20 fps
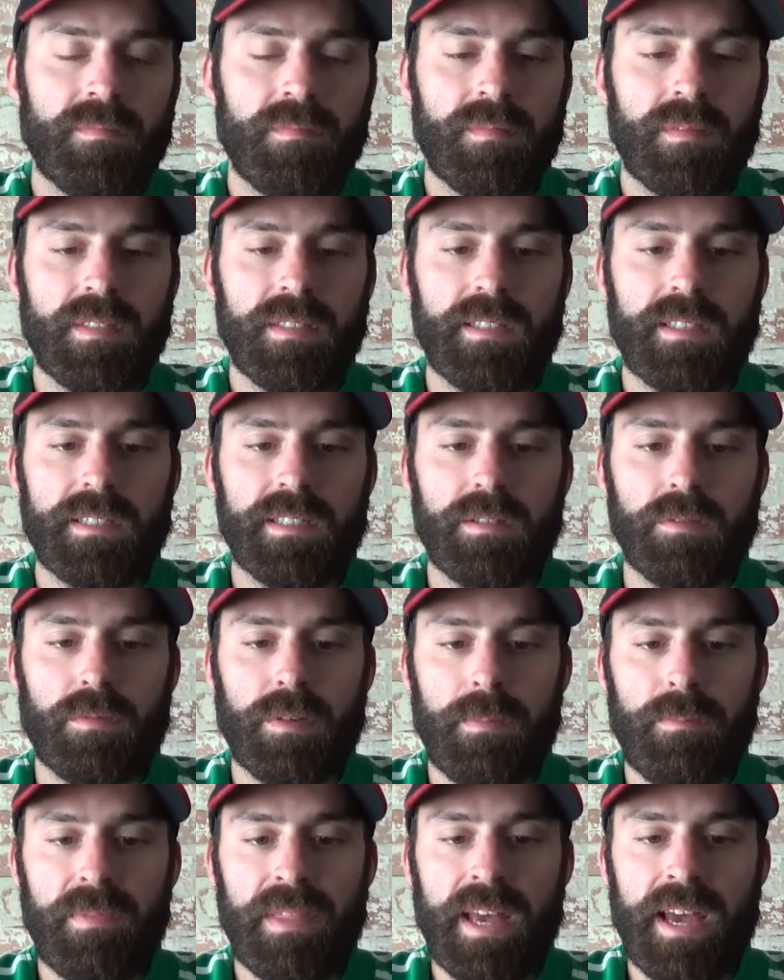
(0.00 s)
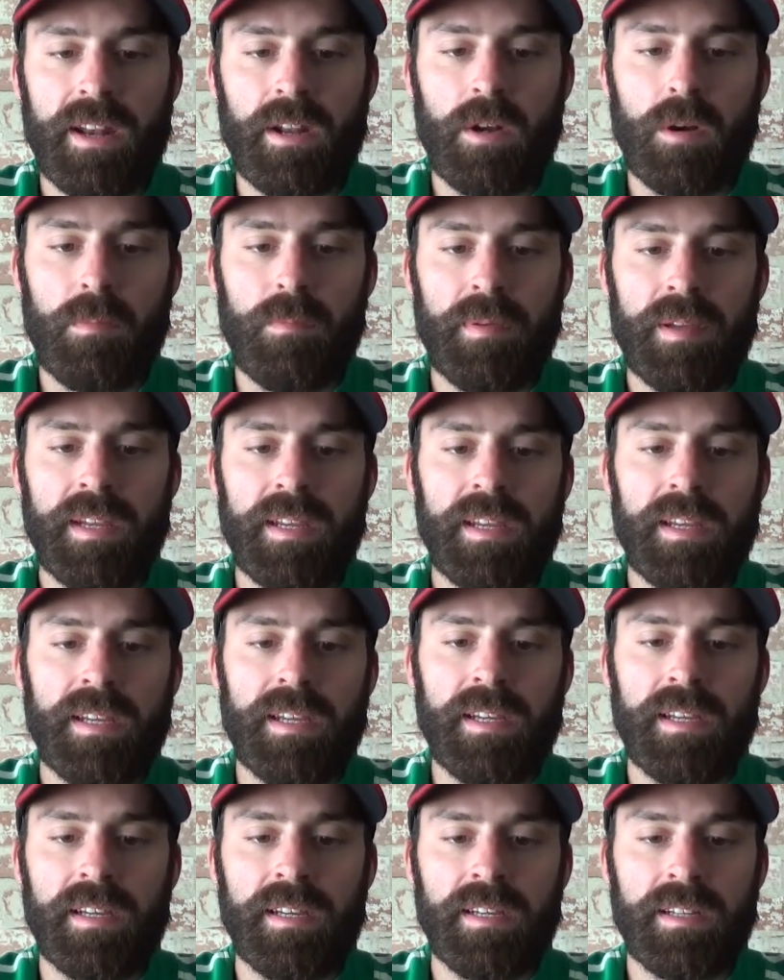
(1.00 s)
So let's rip that
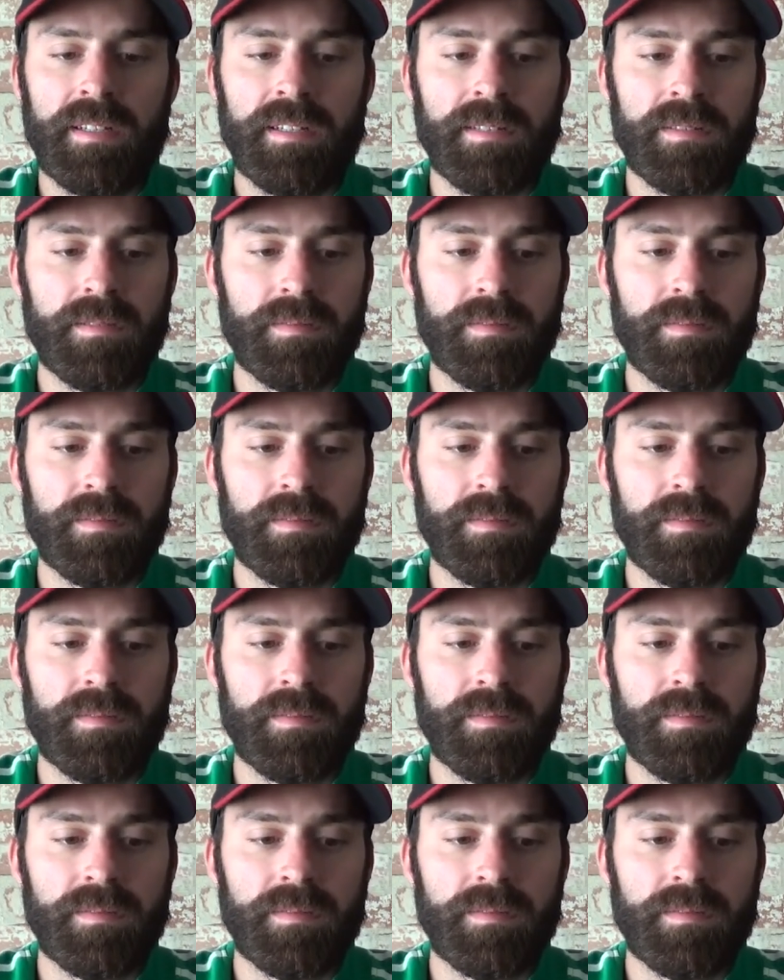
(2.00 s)
open.